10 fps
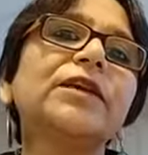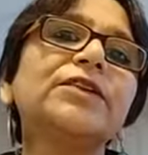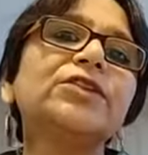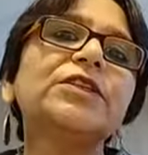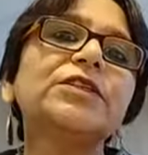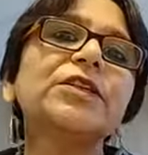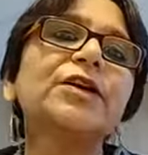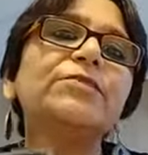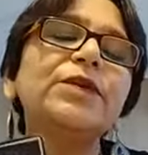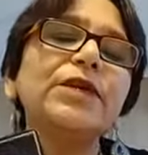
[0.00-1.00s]
So it's a
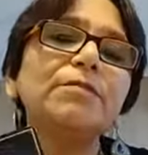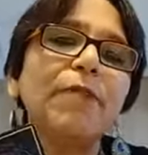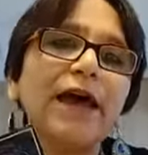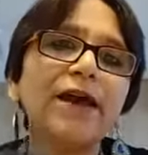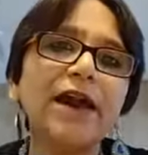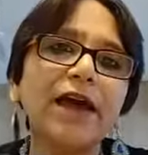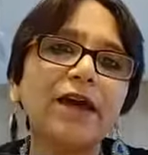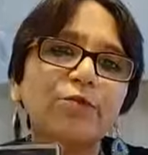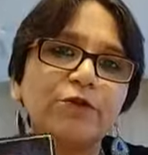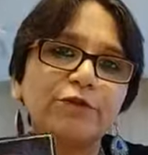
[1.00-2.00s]
complete
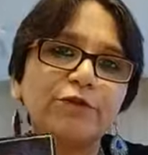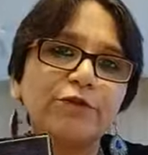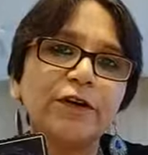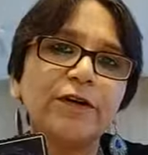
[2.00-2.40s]
paradigm of